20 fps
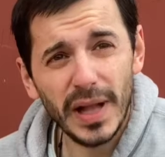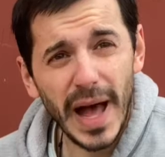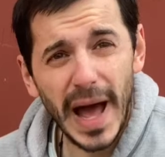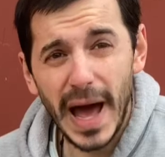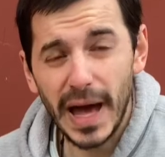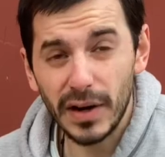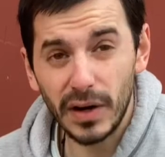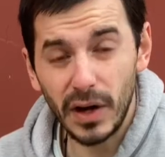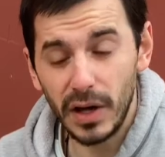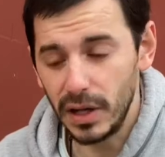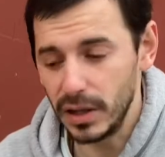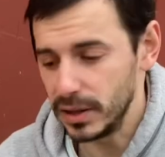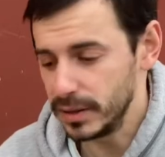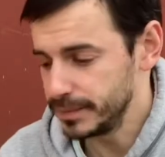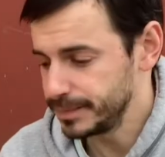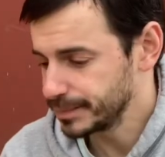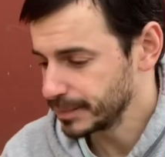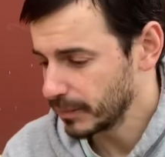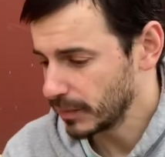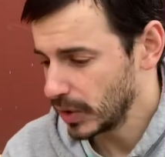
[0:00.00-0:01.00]
at all.
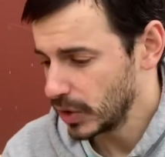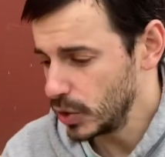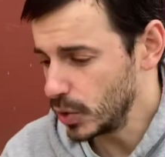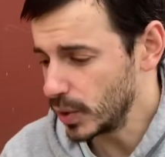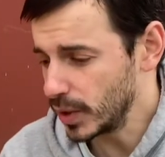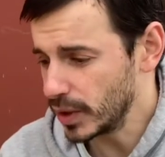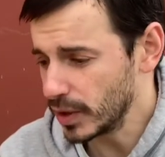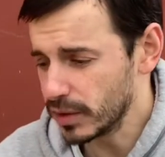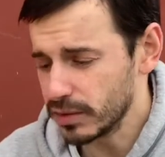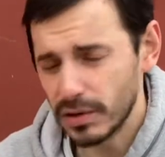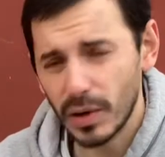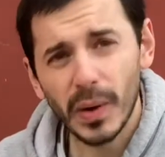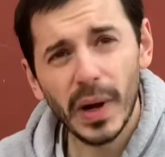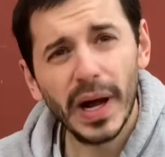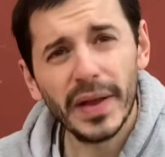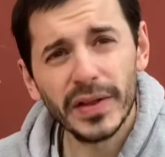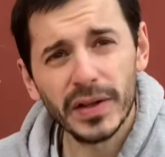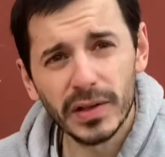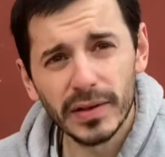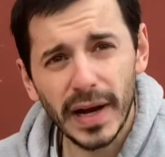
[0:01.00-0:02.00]
You can throw it
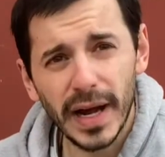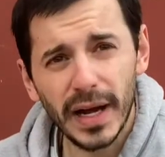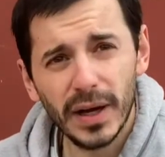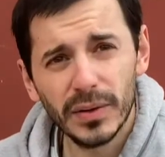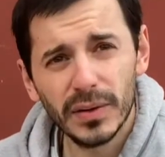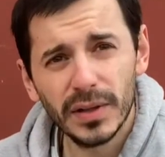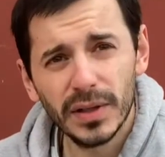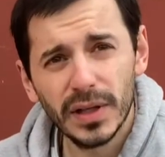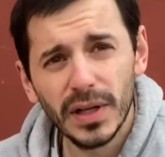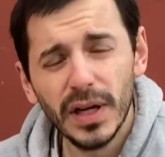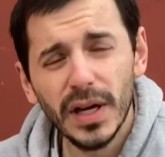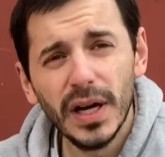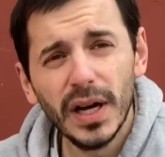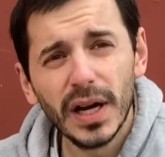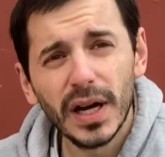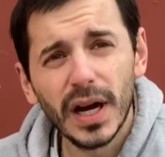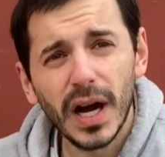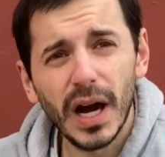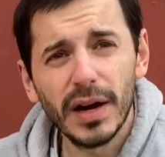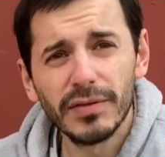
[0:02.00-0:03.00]
on the ground,
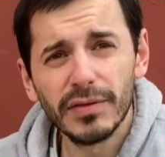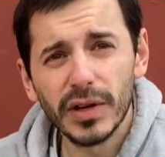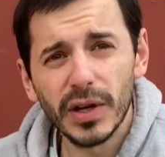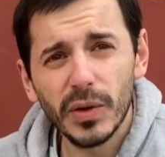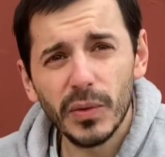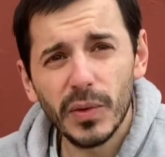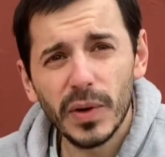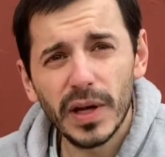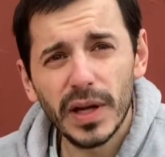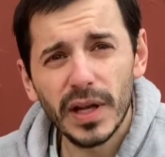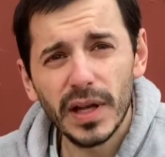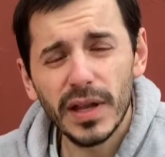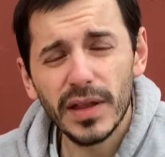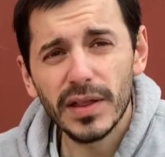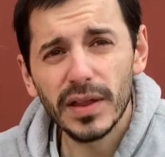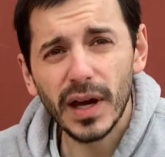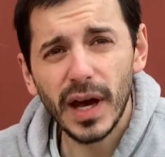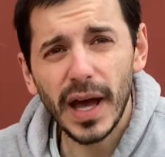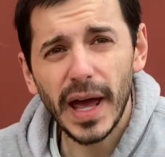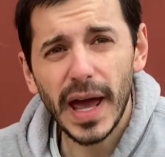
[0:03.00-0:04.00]
cover it with
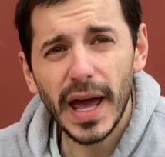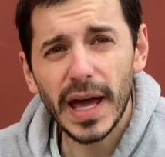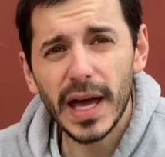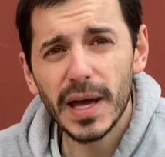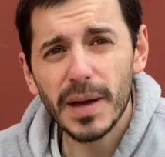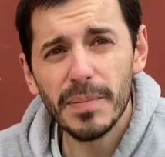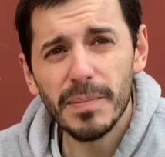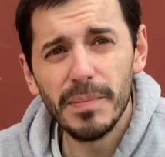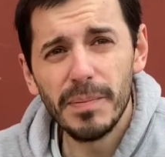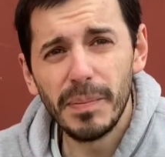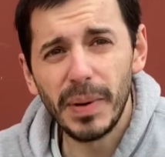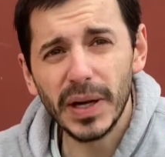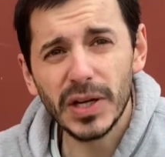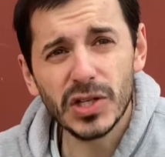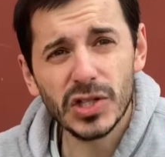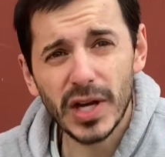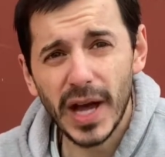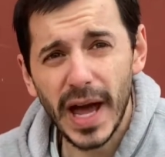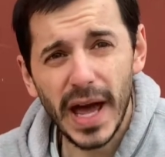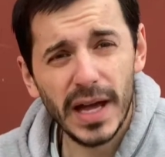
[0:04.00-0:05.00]
a
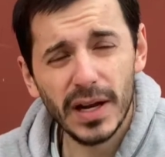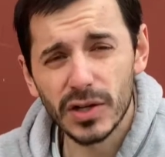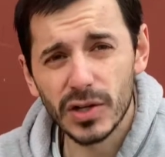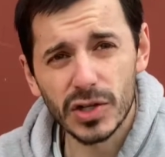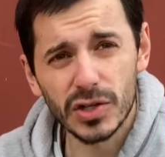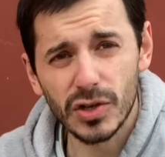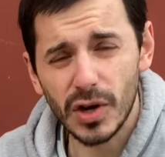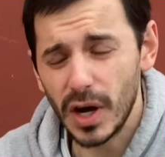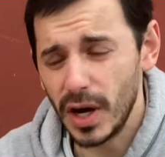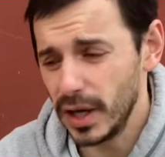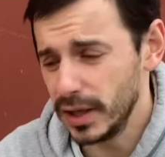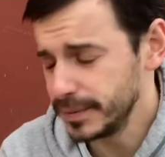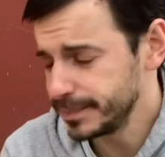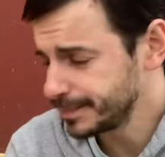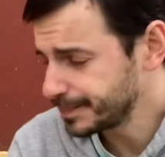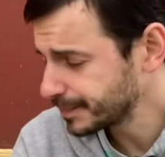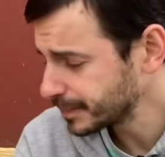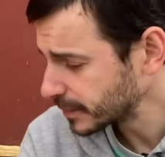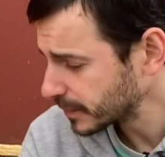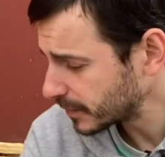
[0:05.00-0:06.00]
bunch of hay or straw,
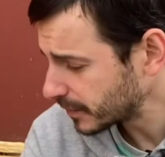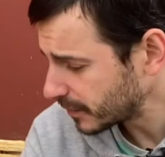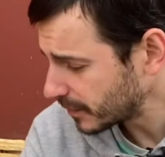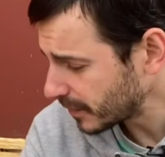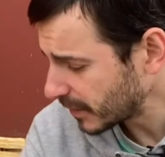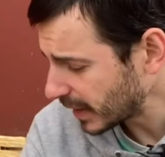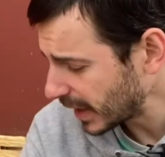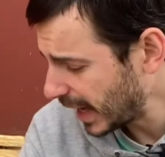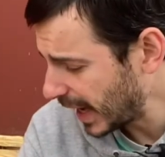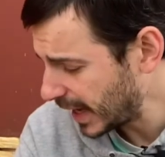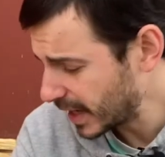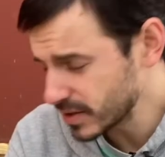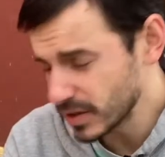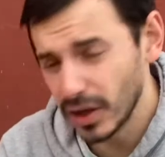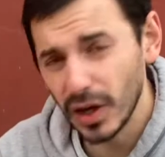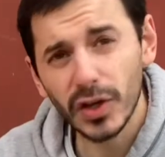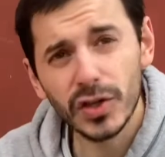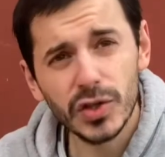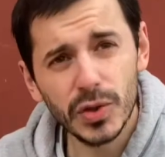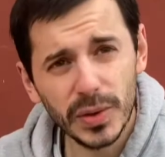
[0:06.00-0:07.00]
and as
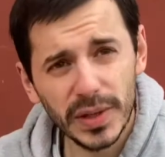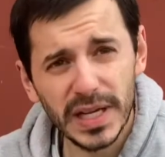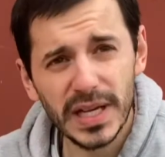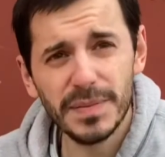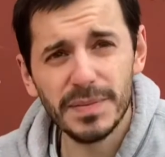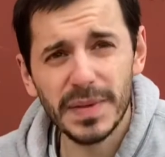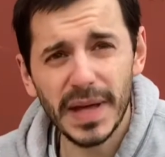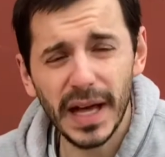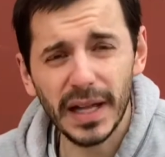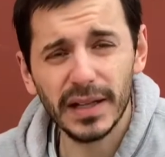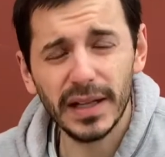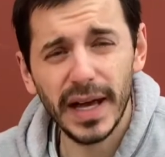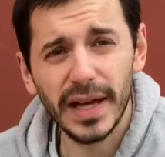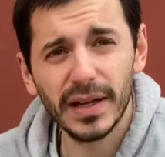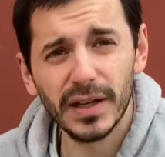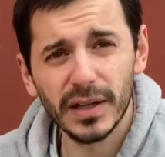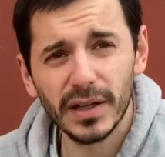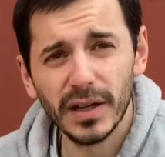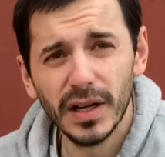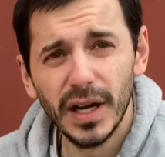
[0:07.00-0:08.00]
long as you keep that
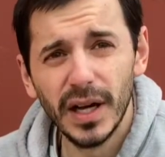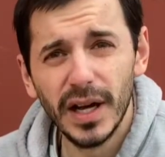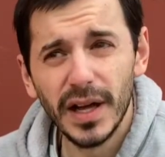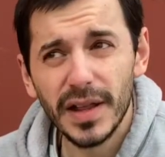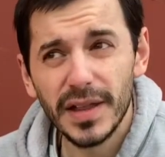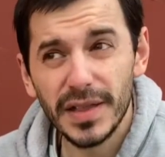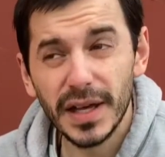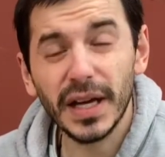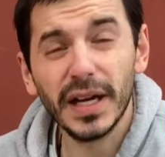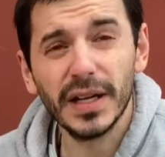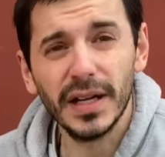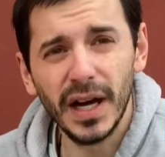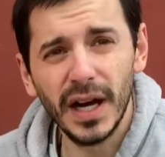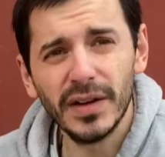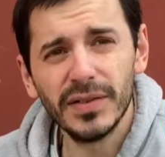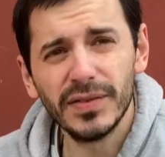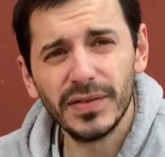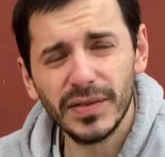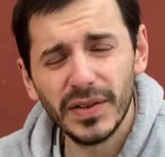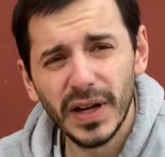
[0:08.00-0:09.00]
layer thick
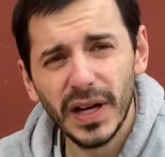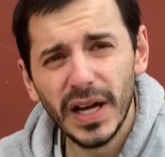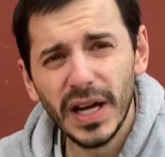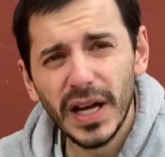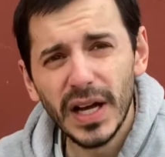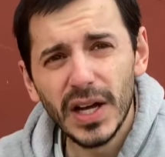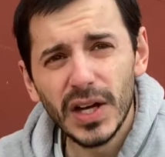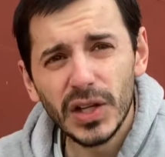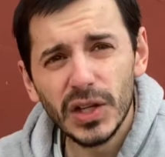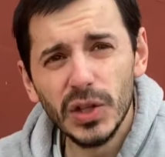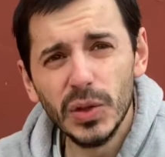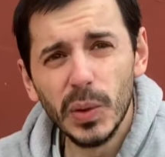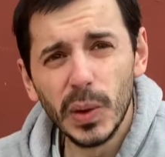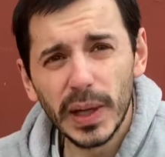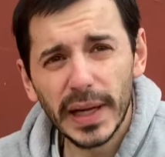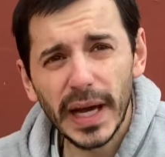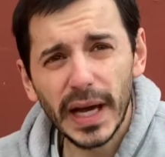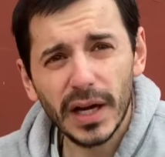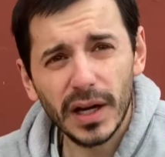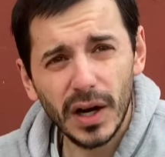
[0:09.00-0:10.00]
enough, you will
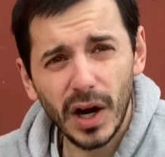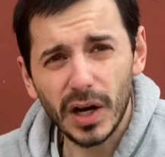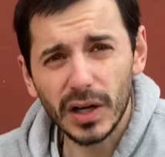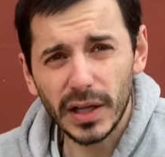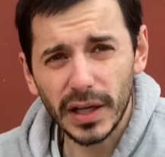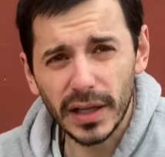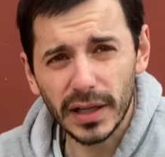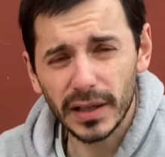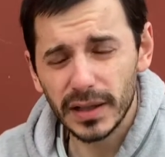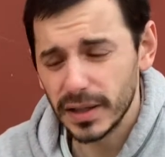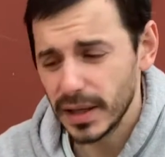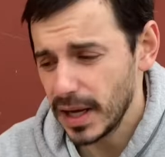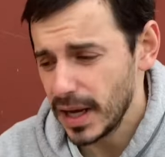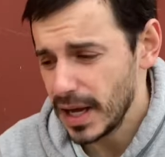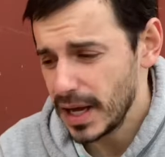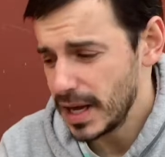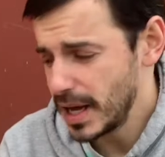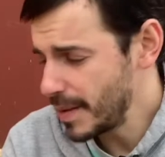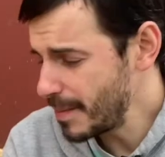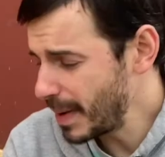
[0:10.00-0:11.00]
get garlic.
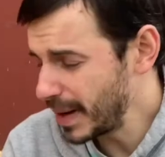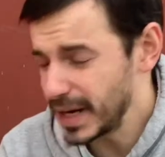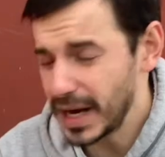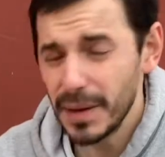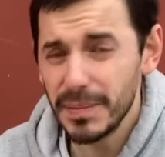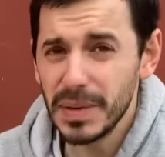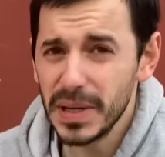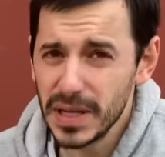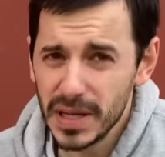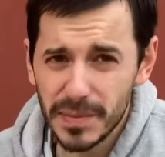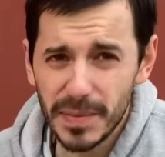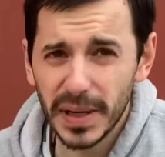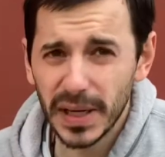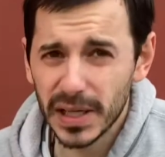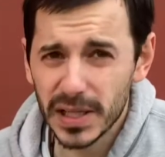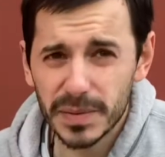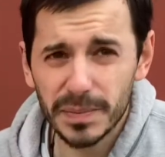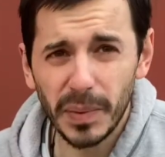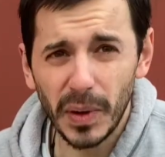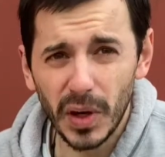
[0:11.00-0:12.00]
It might not be the
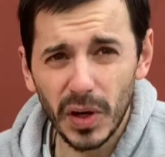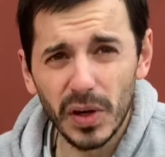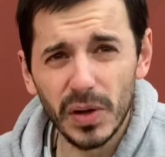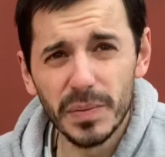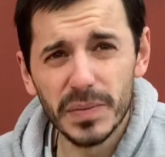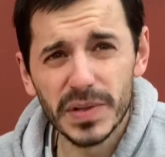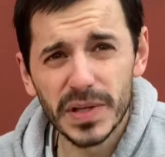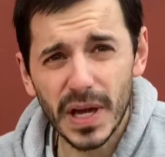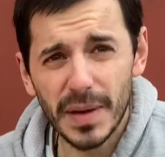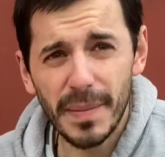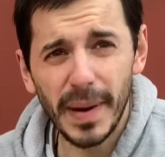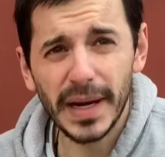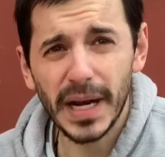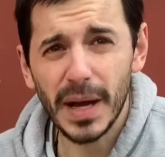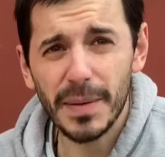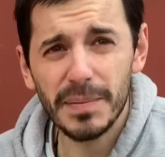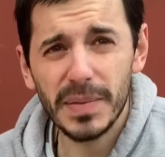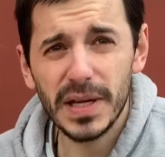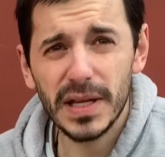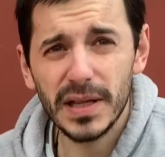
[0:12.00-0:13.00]
biggest bulbs, it might
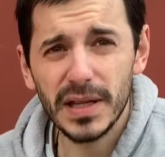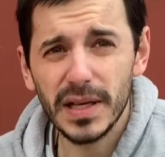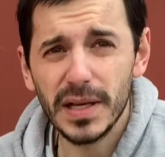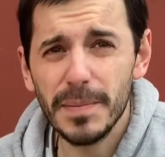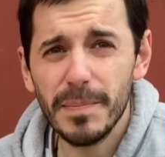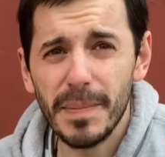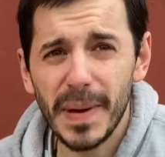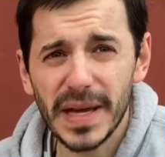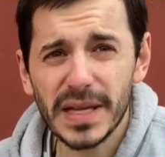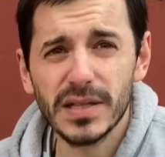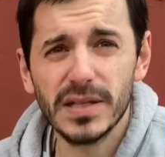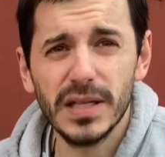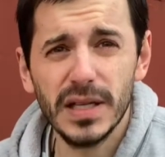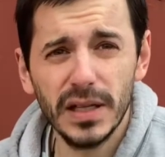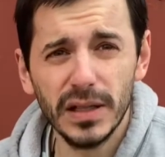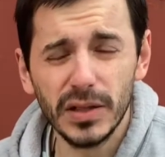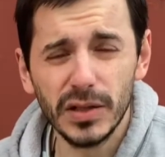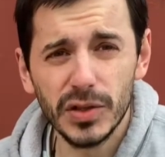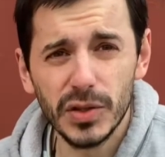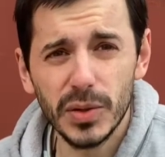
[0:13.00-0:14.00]
not be the best
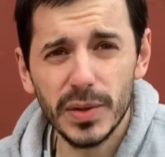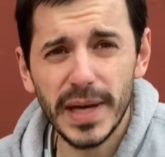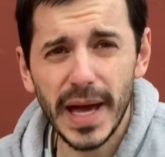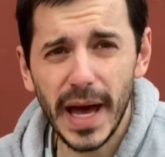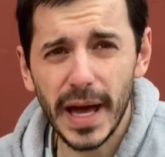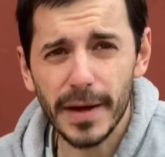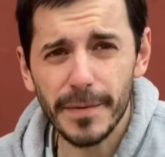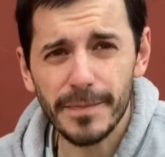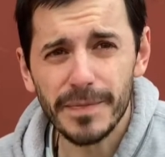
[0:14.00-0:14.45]
yield you get,